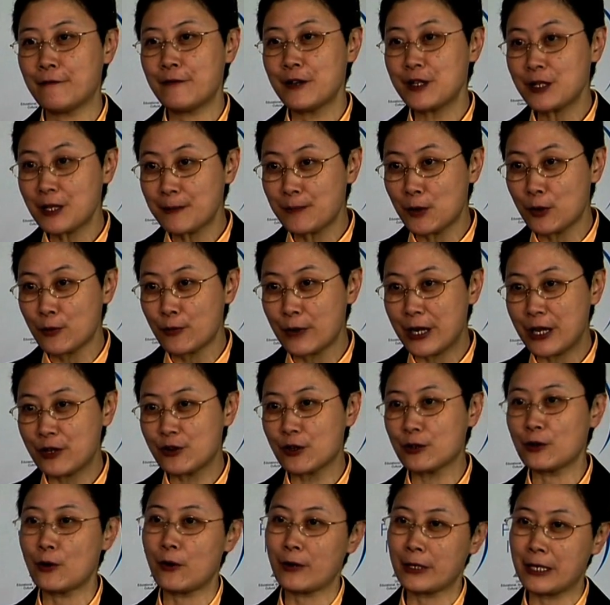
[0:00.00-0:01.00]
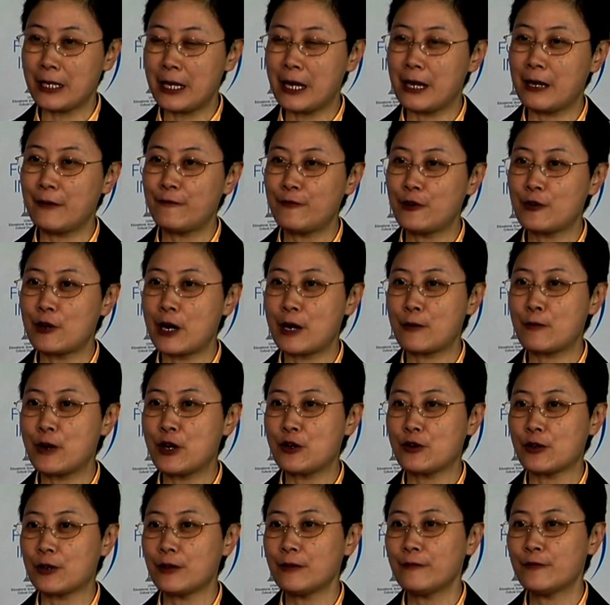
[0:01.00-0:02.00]
visible region or near infrared
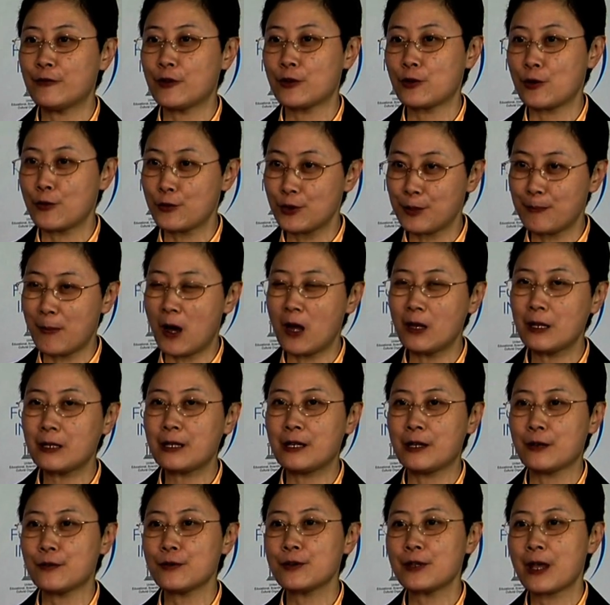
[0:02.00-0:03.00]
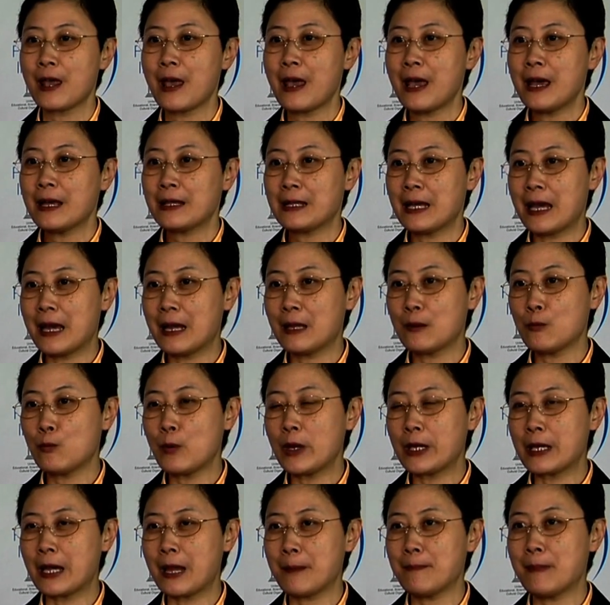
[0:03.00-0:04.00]
region for those molecules, then
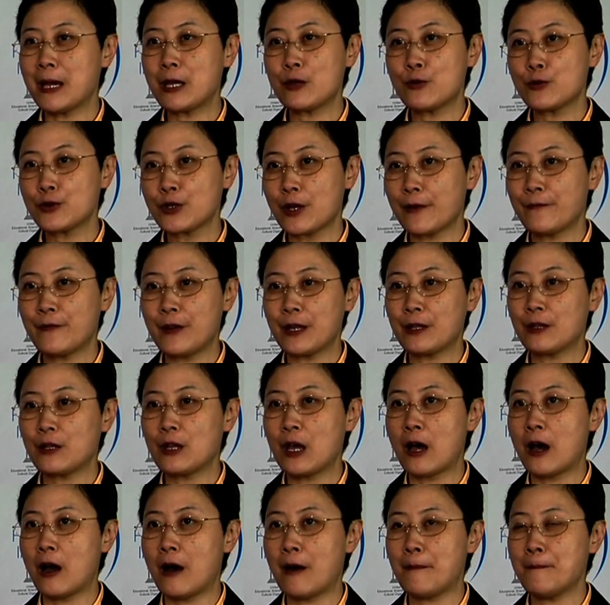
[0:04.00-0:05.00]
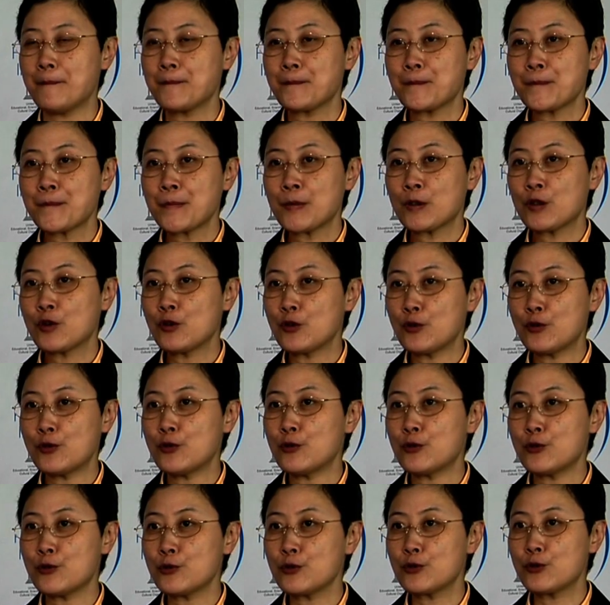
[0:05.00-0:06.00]
we can make use of it um,
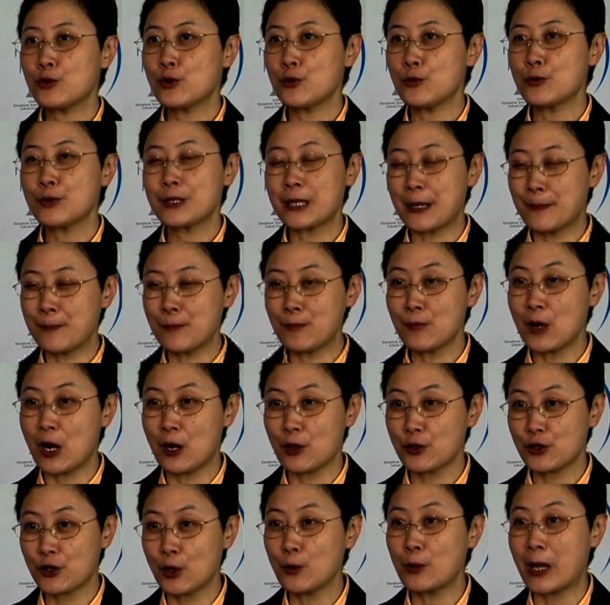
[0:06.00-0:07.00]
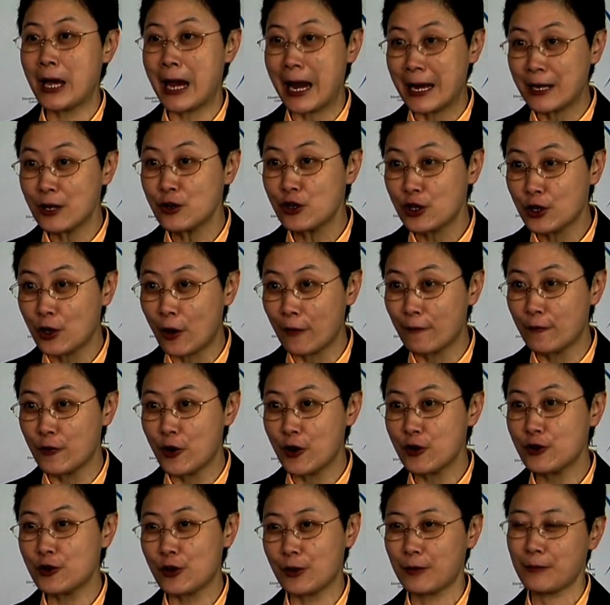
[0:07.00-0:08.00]
to do some uh, solar energy
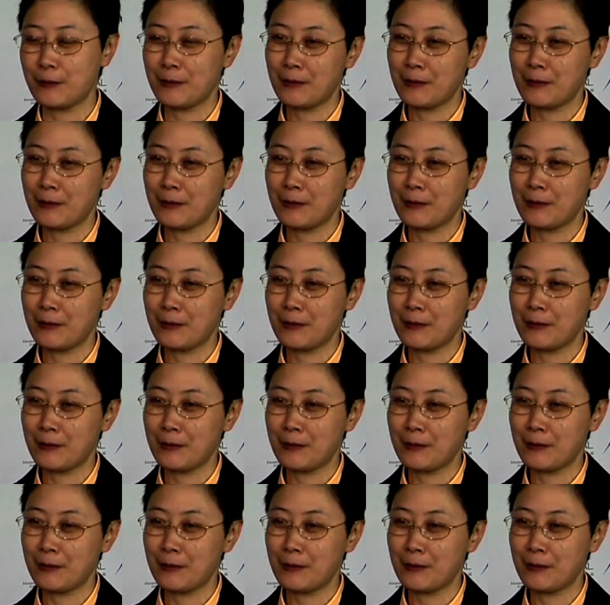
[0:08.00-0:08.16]
conversion.